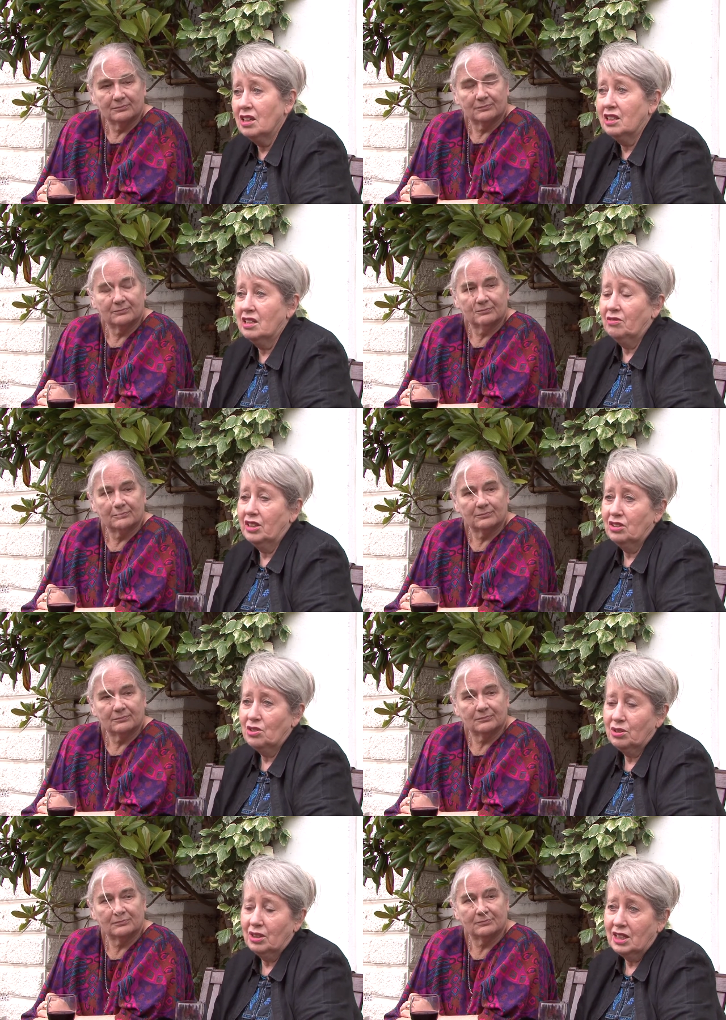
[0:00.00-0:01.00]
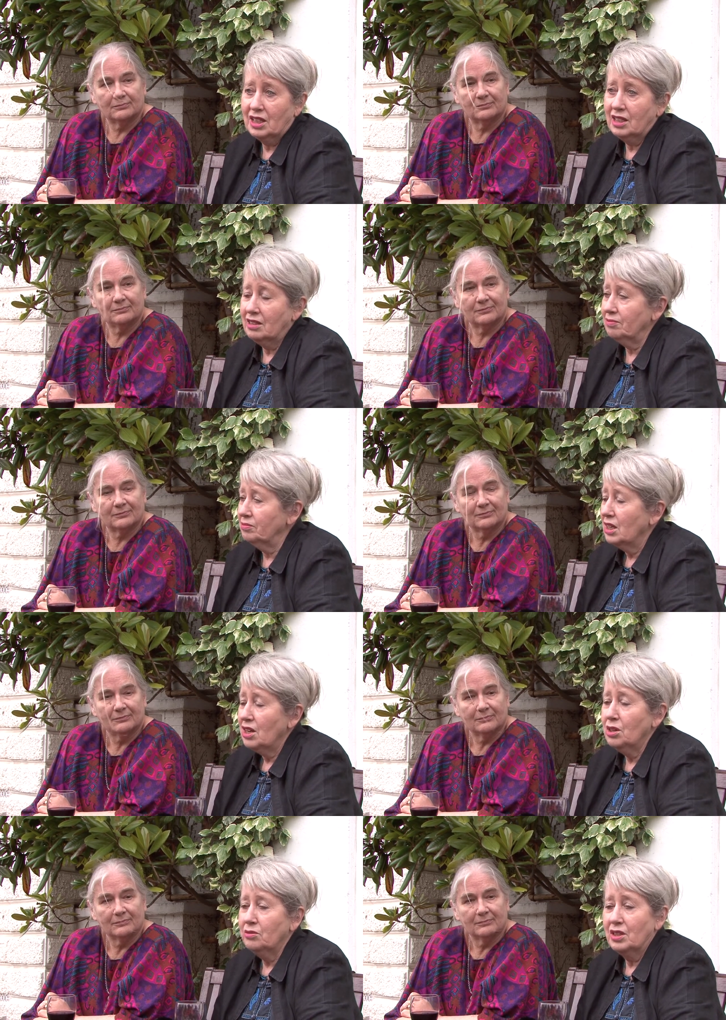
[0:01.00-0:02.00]
Speaker 1: and eventually,
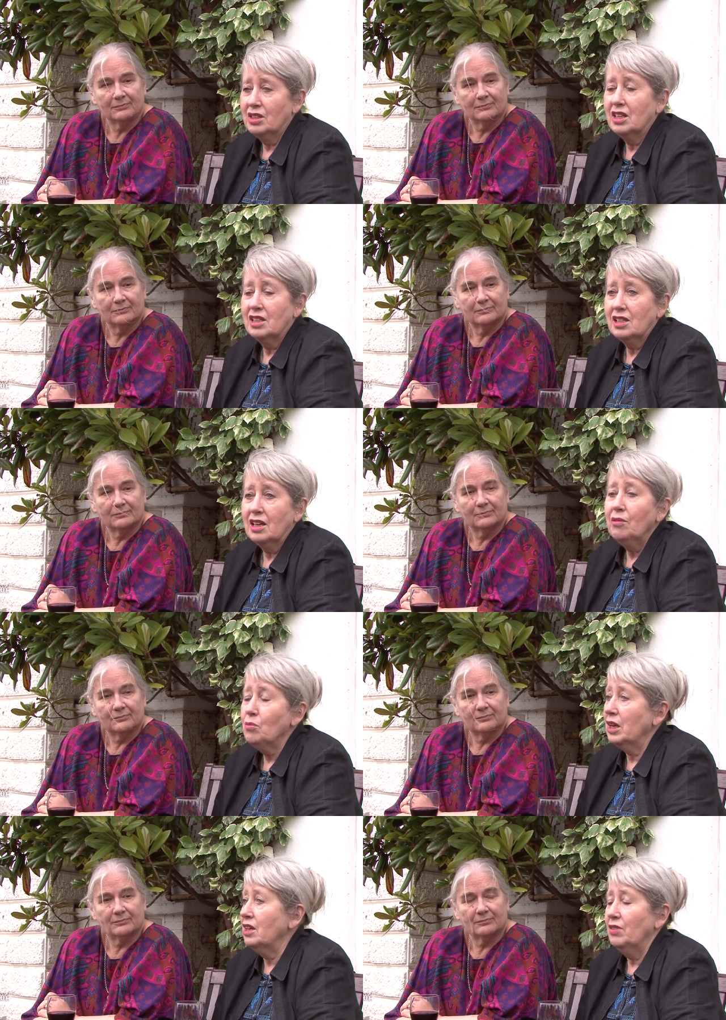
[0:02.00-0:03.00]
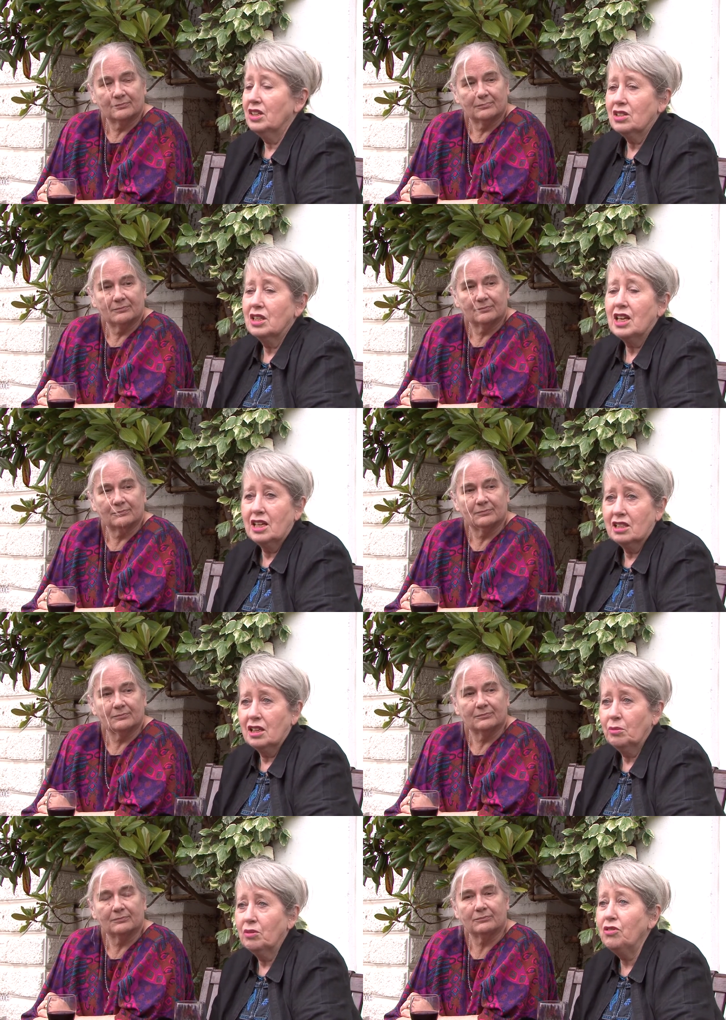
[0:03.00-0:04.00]
over the years, it, well, eventually they ended
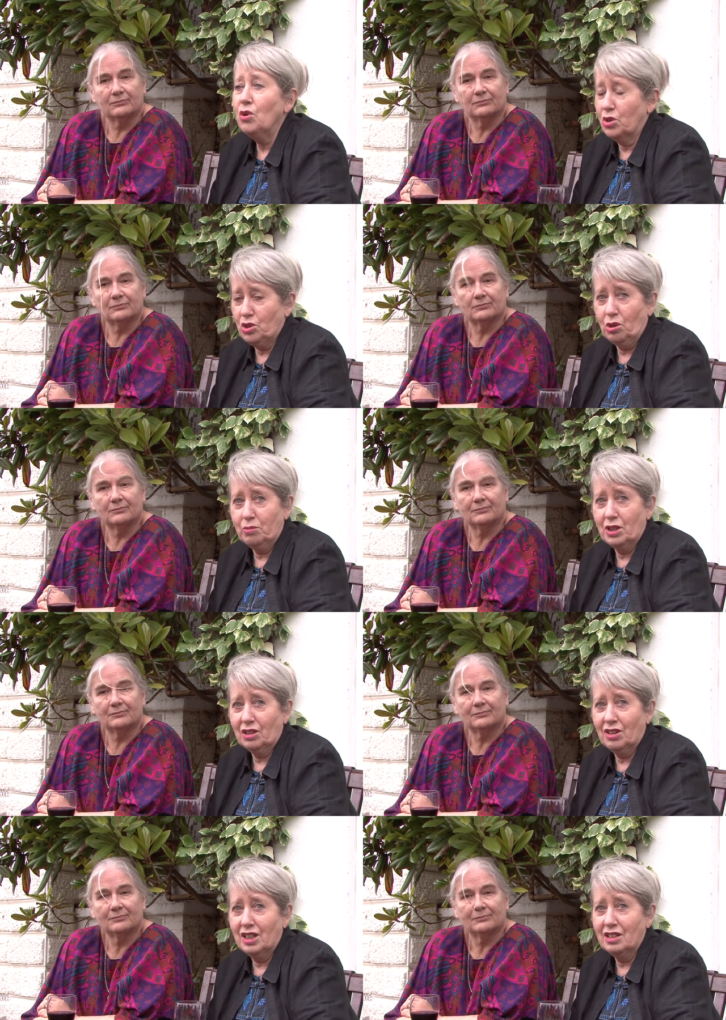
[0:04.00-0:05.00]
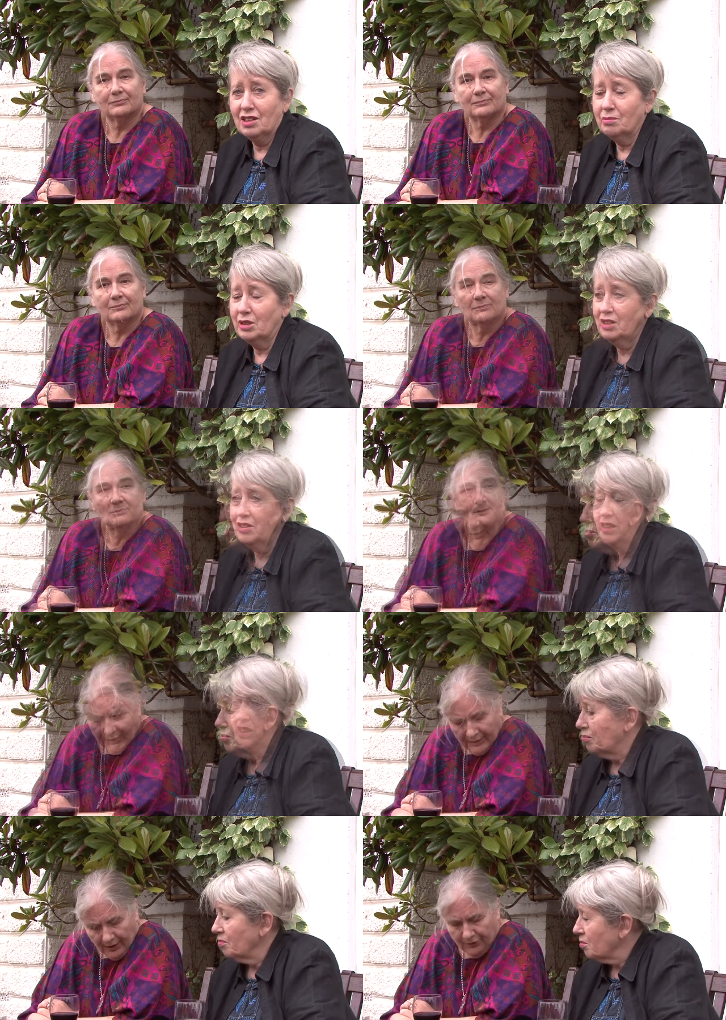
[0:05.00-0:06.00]
up with four shops in Great Yarmouth.
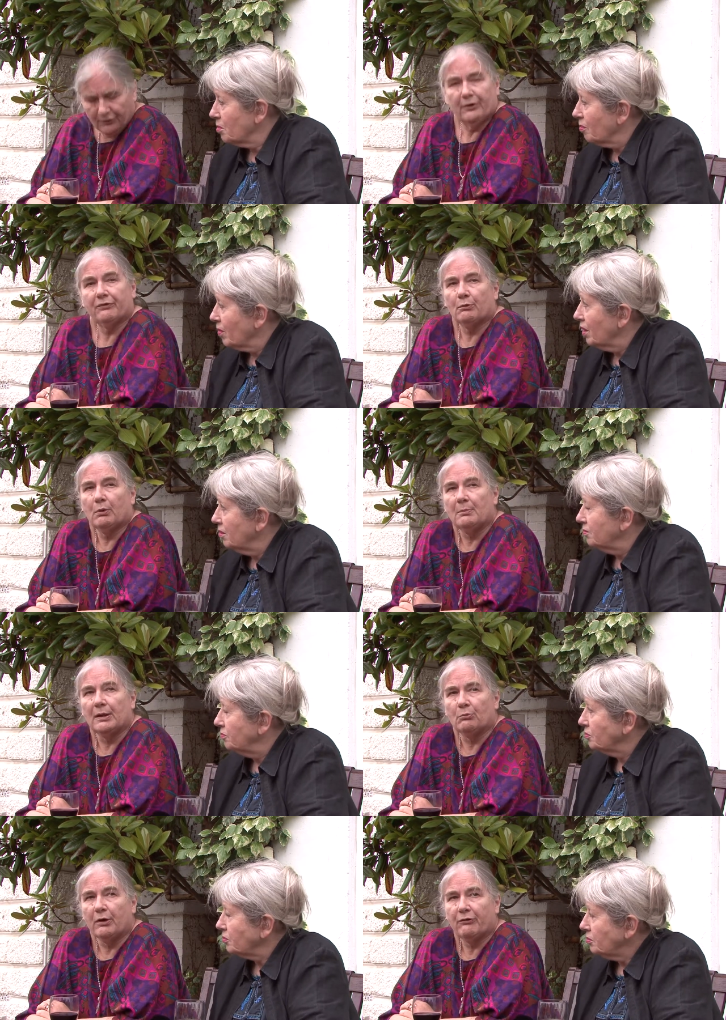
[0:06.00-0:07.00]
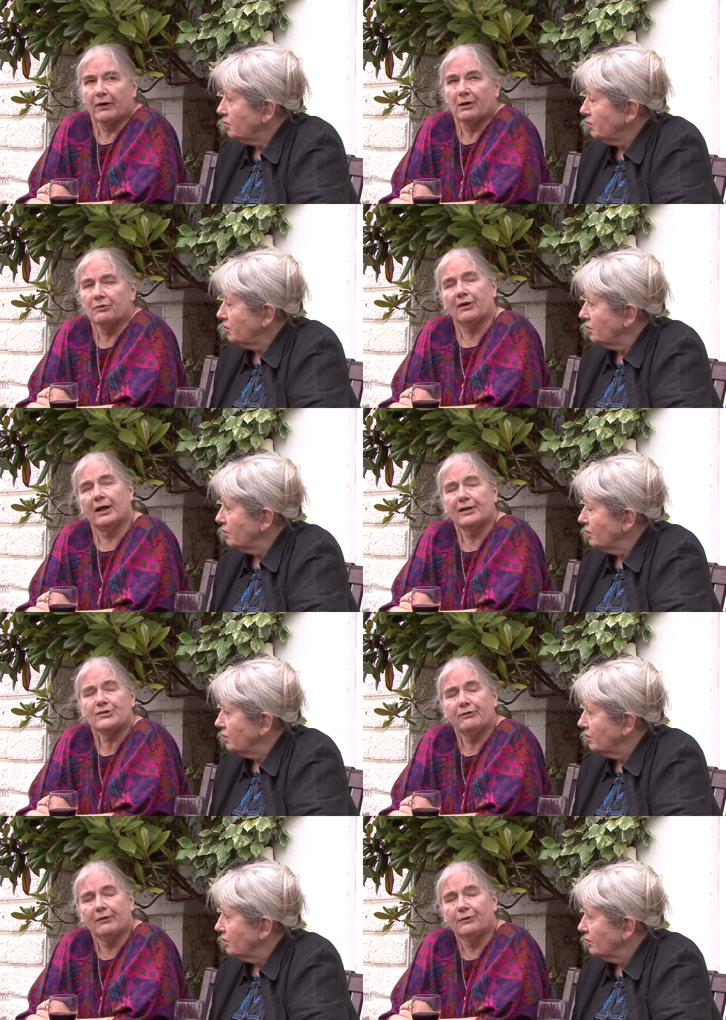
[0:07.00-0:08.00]
Speaker 2: Another of the women we found, I
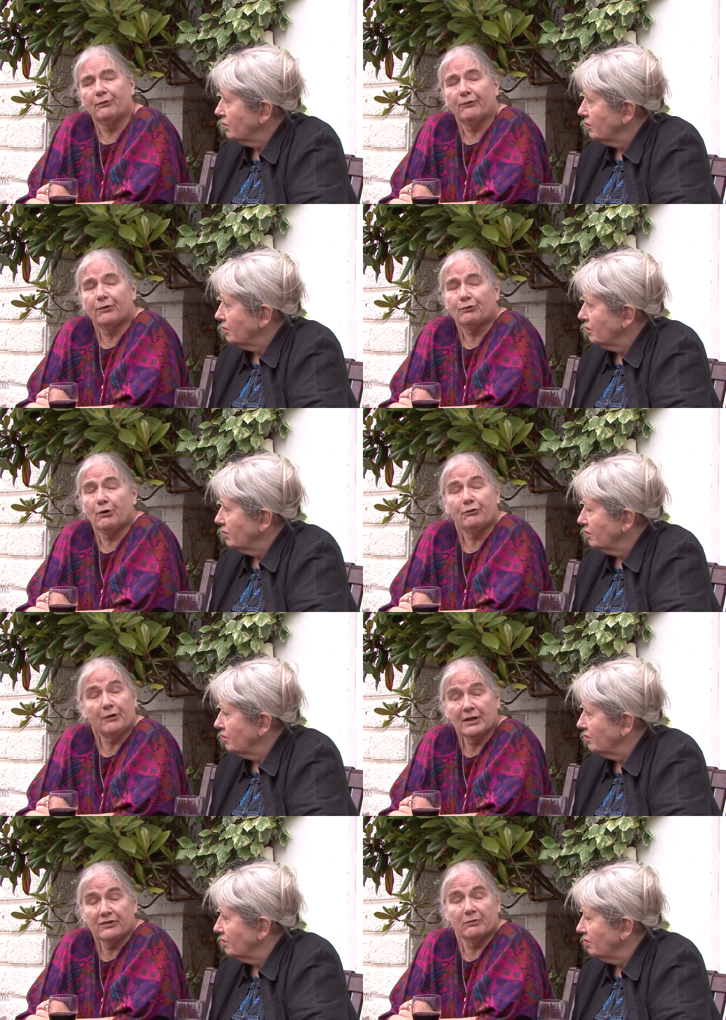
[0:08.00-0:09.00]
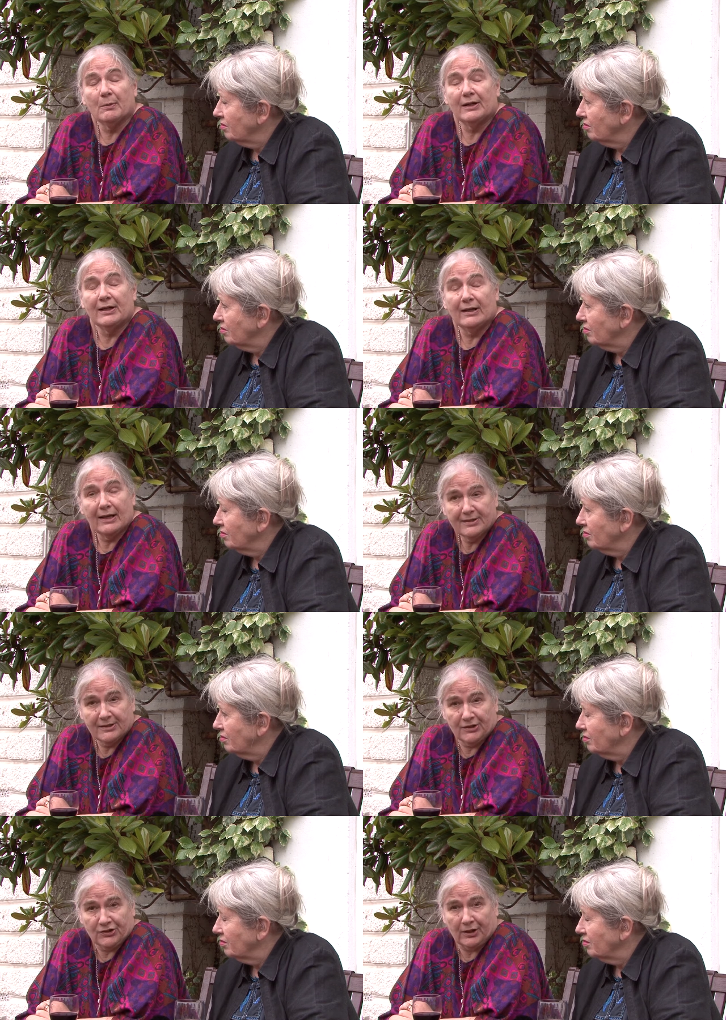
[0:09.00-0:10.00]
actually found through a friend of mine in
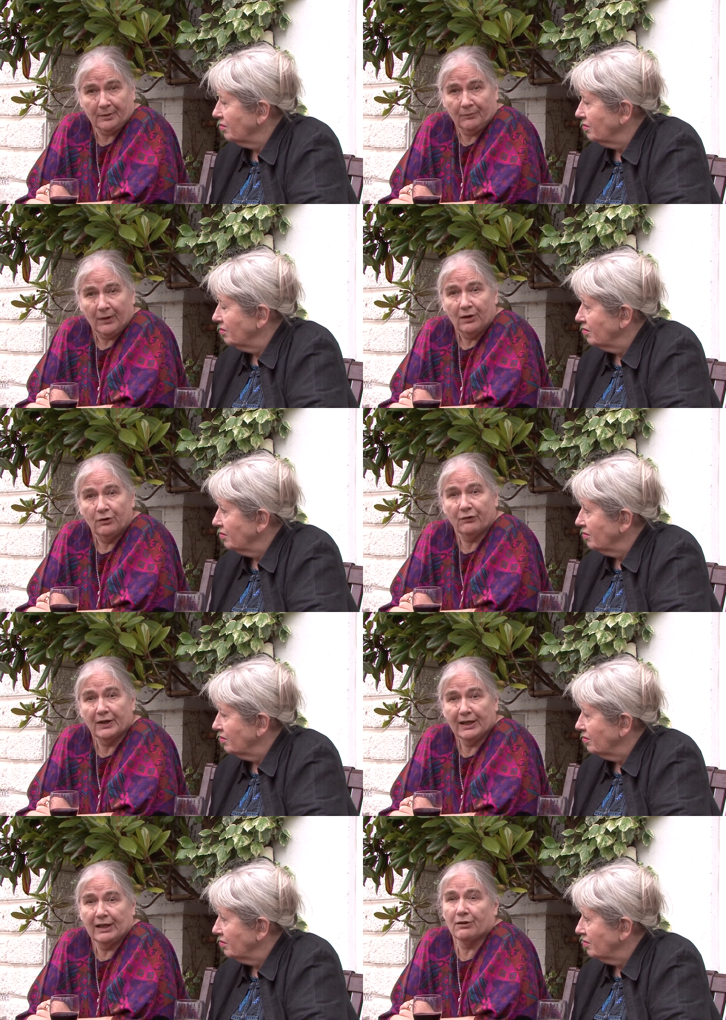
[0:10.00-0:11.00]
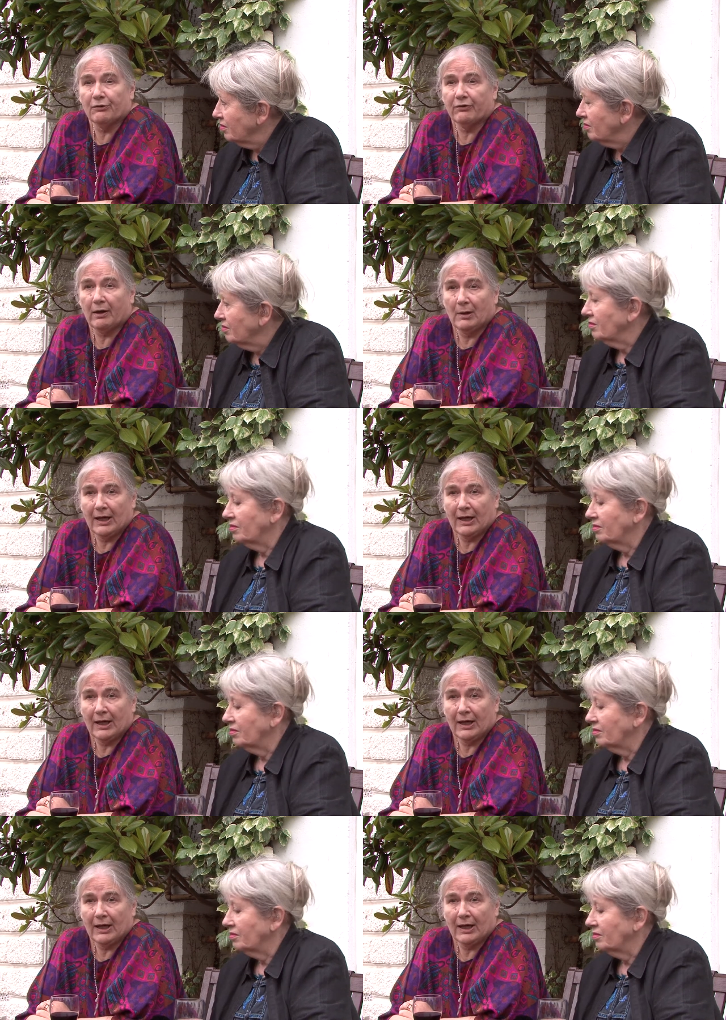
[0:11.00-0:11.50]
Leicestershire, who's very keen on family